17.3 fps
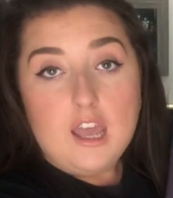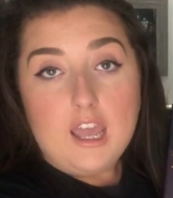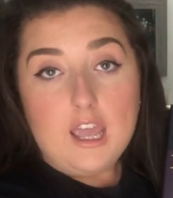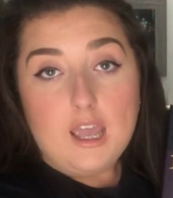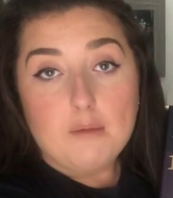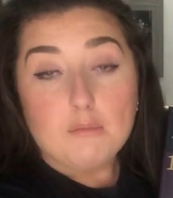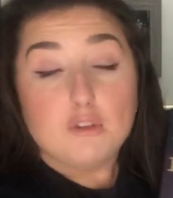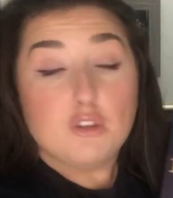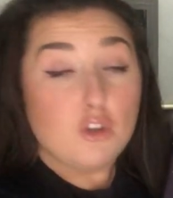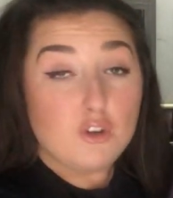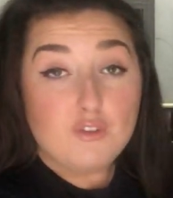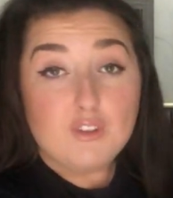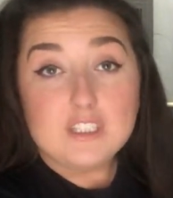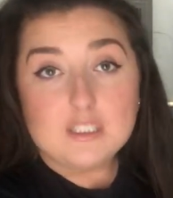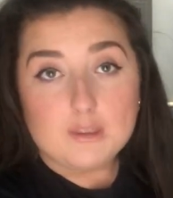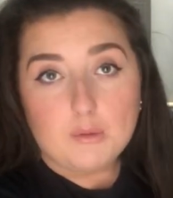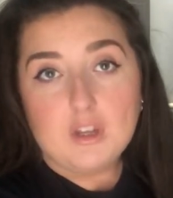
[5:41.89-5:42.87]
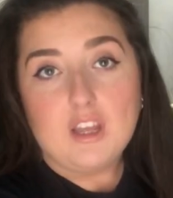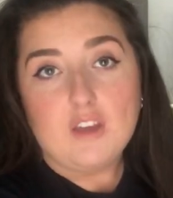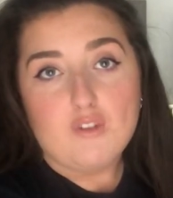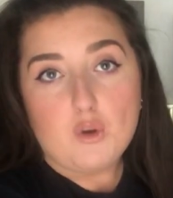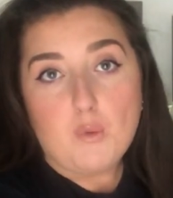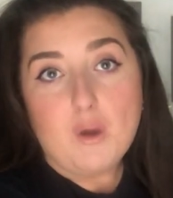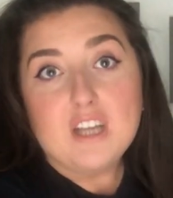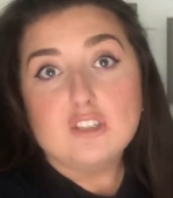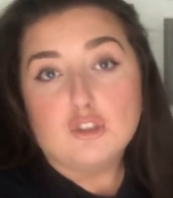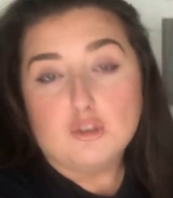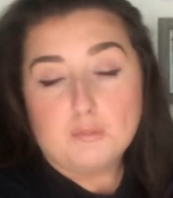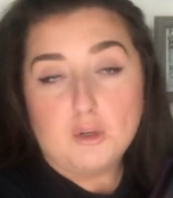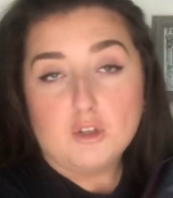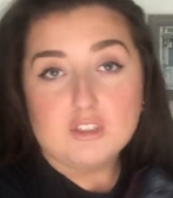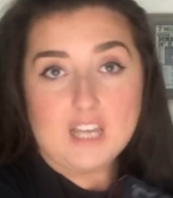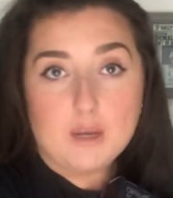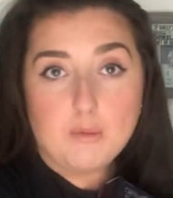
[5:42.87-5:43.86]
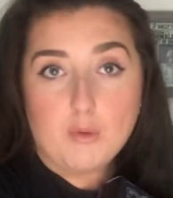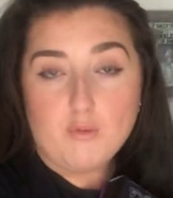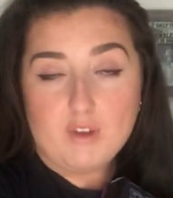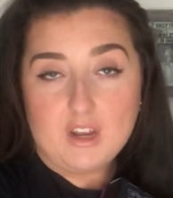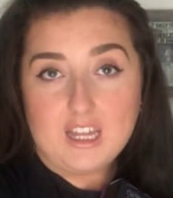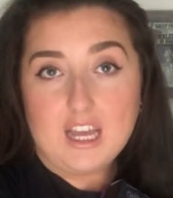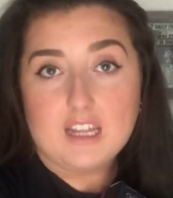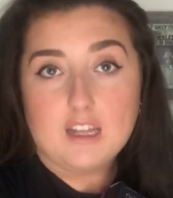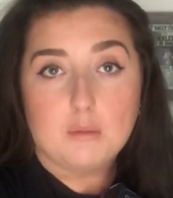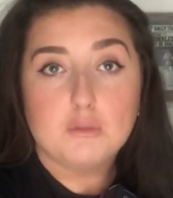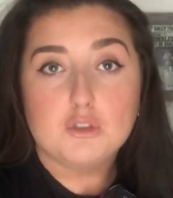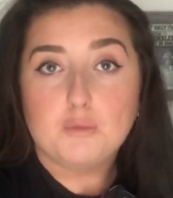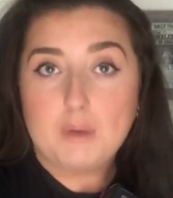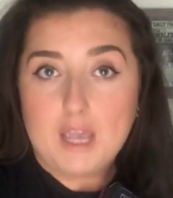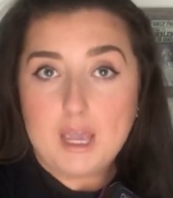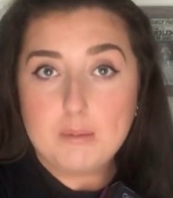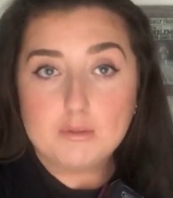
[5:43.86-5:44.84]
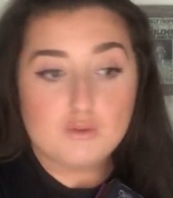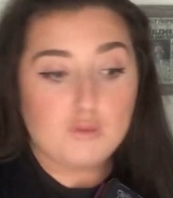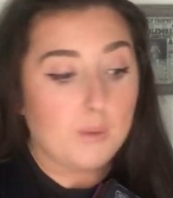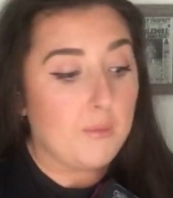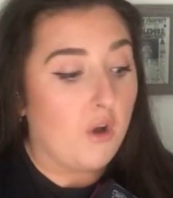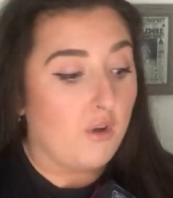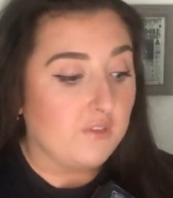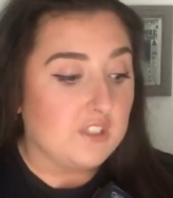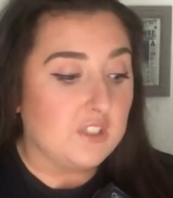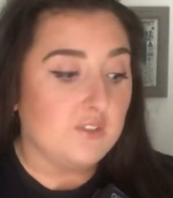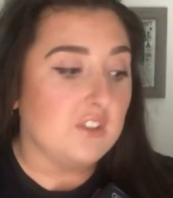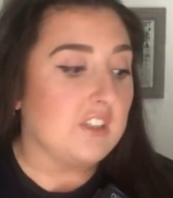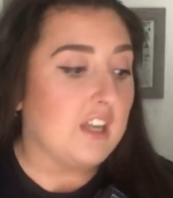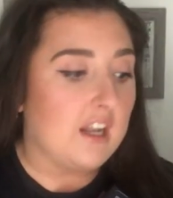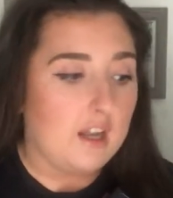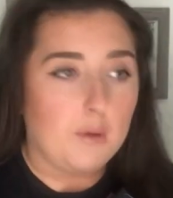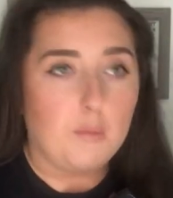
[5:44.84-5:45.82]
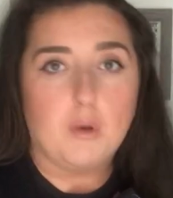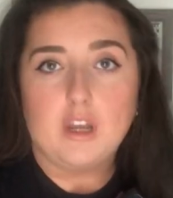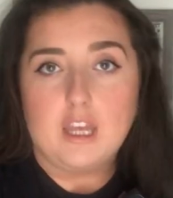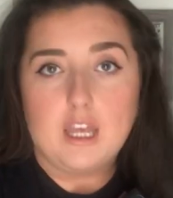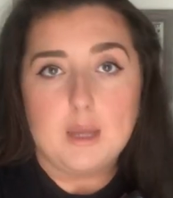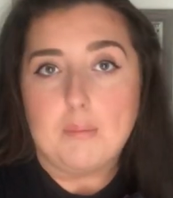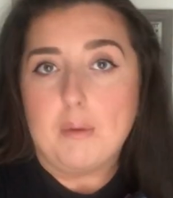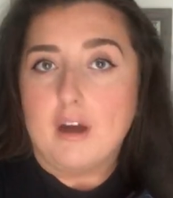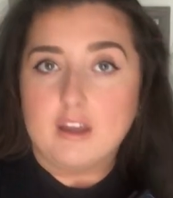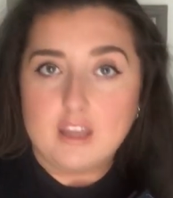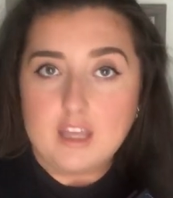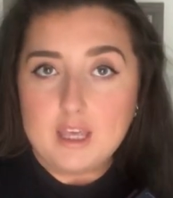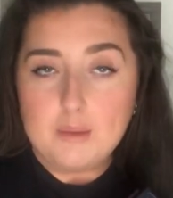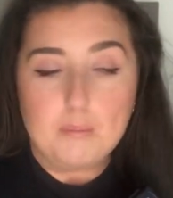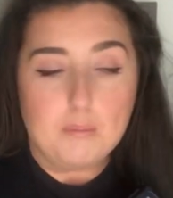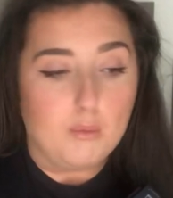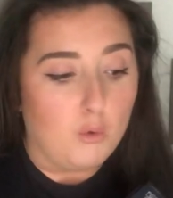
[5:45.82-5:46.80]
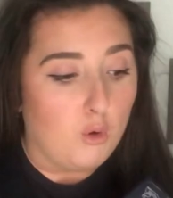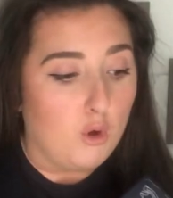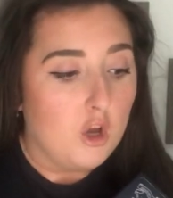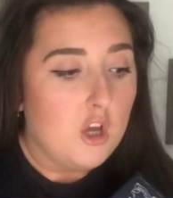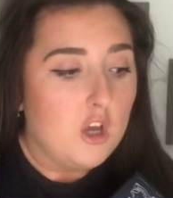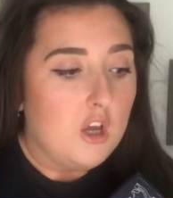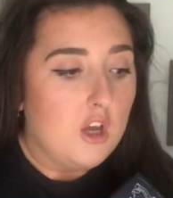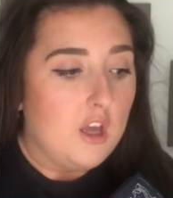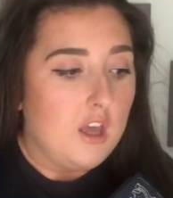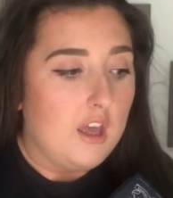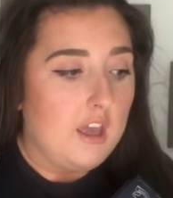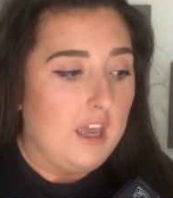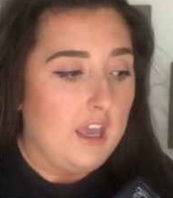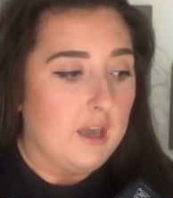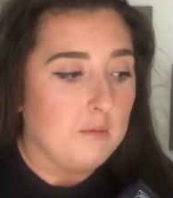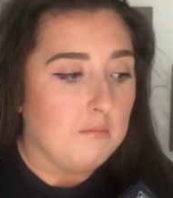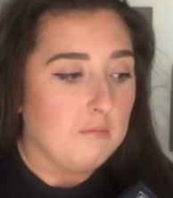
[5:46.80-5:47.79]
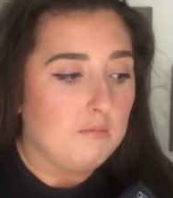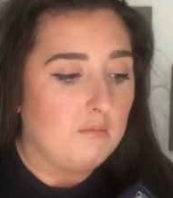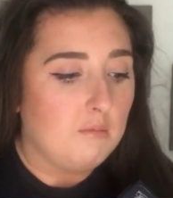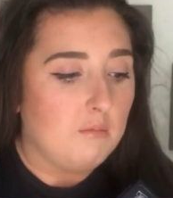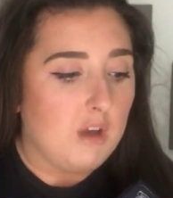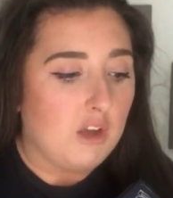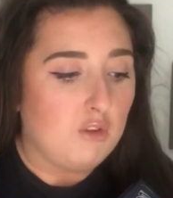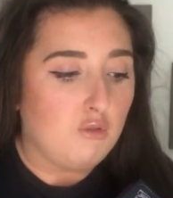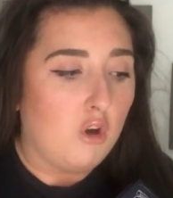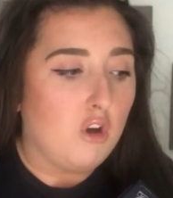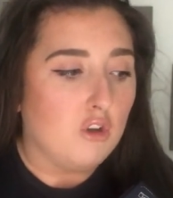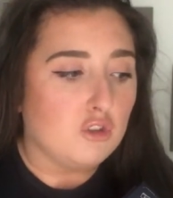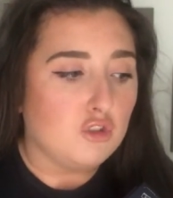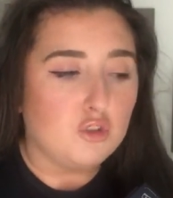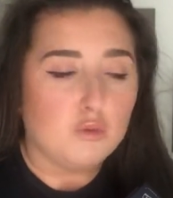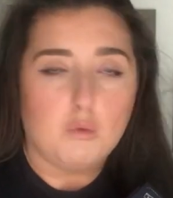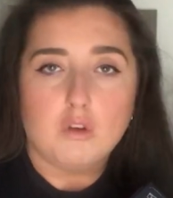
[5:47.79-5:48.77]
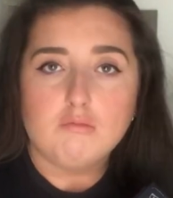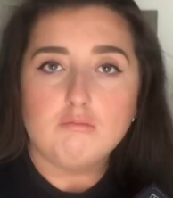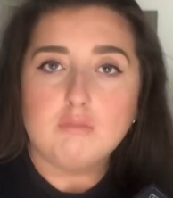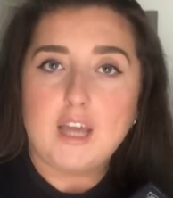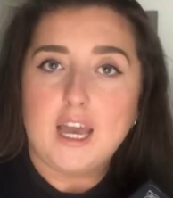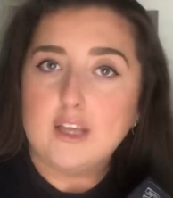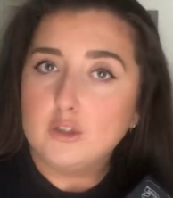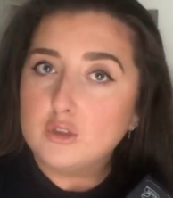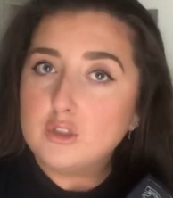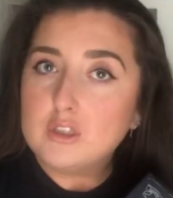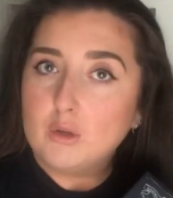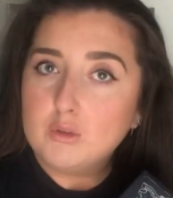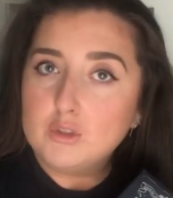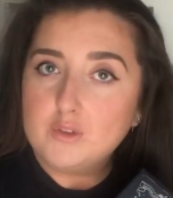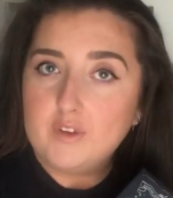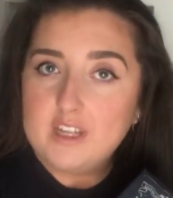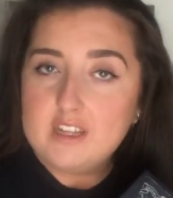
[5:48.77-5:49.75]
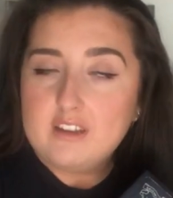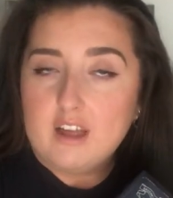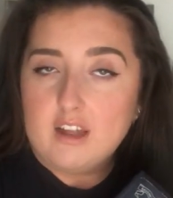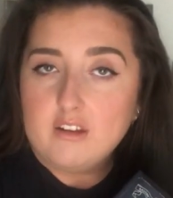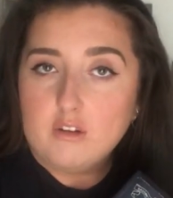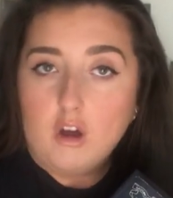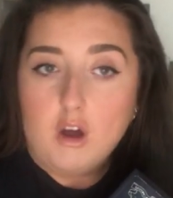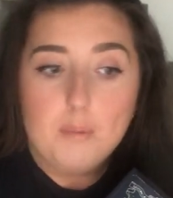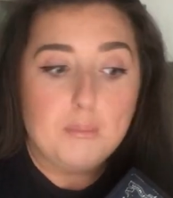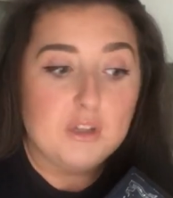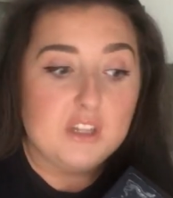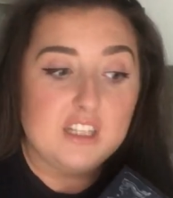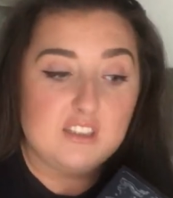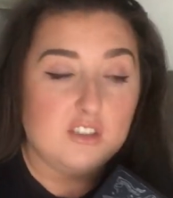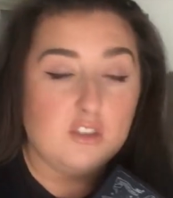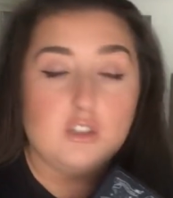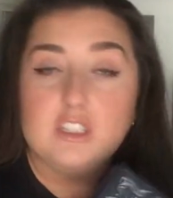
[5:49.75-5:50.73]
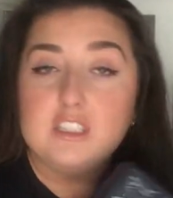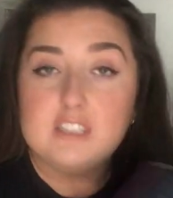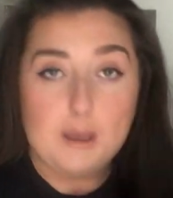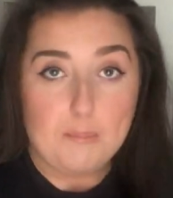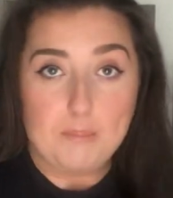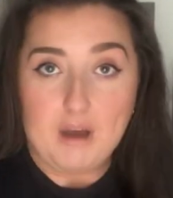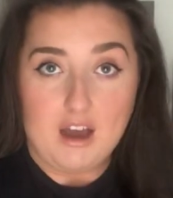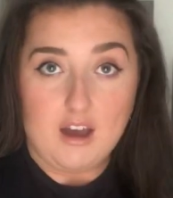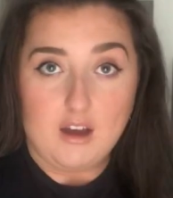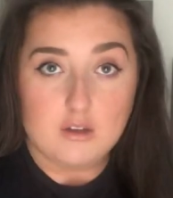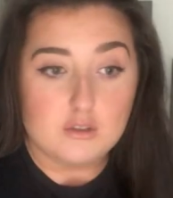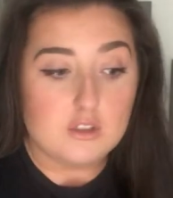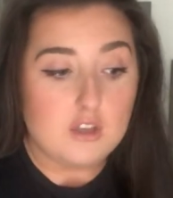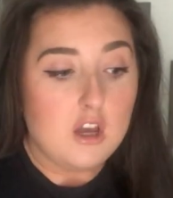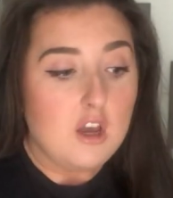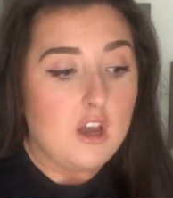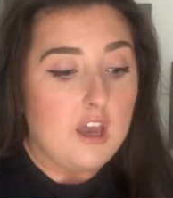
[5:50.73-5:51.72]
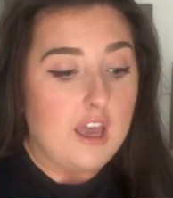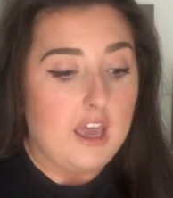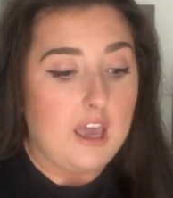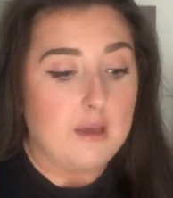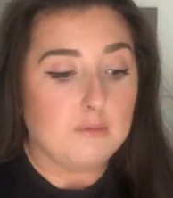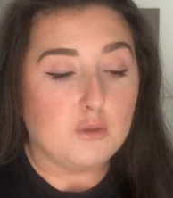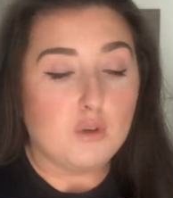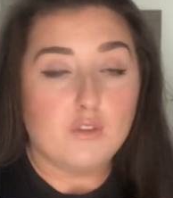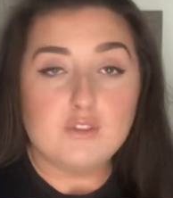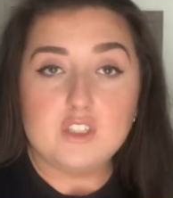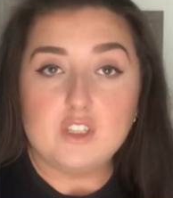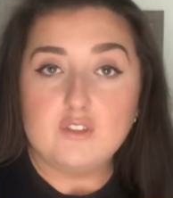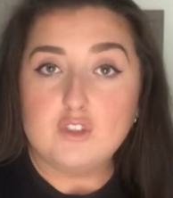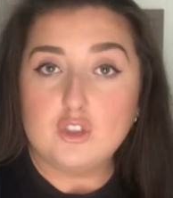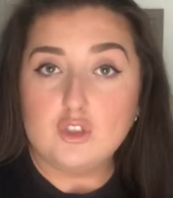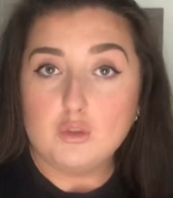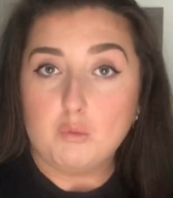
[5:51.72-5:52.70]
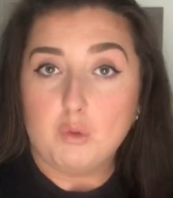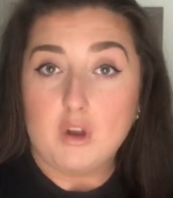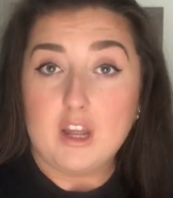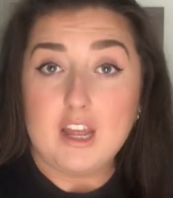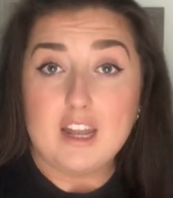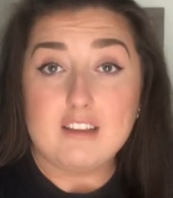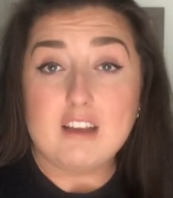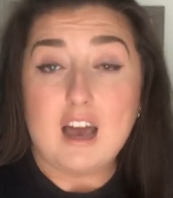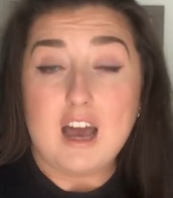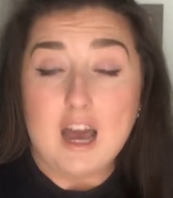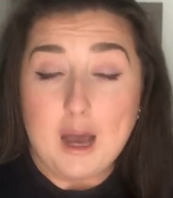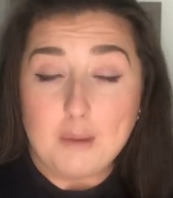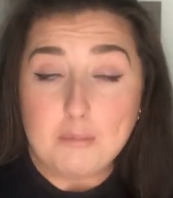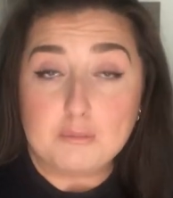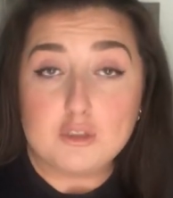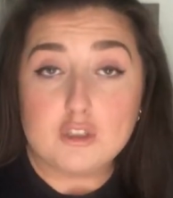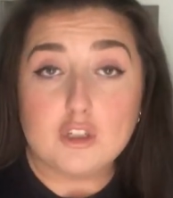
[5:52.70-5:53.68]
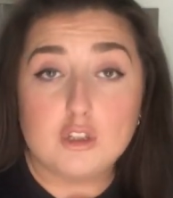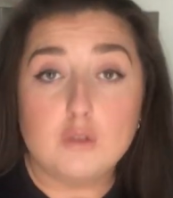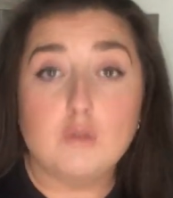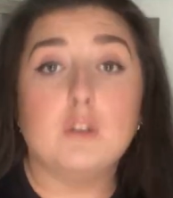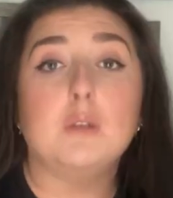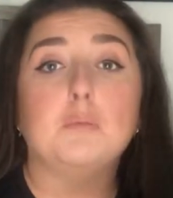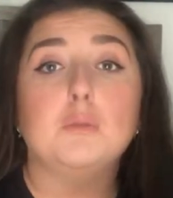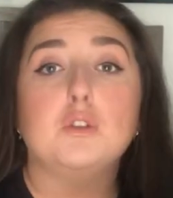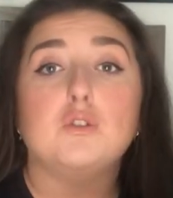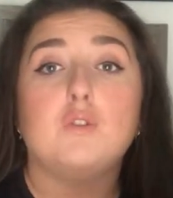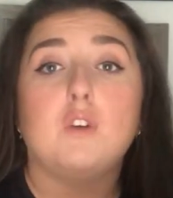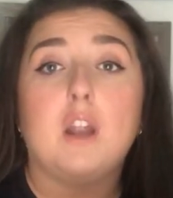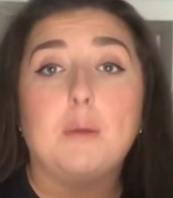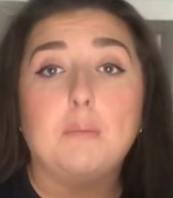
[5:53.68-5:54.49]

Um, the only reason I'm going to give it away is just because I won't really get that much papers from it. Obviously, the scent I want to keep, I'll keep, but um, I'd rather someone get use out of it than not. But this is only £10. Um, so obviously, if you do want it, it's absolutely beautiful.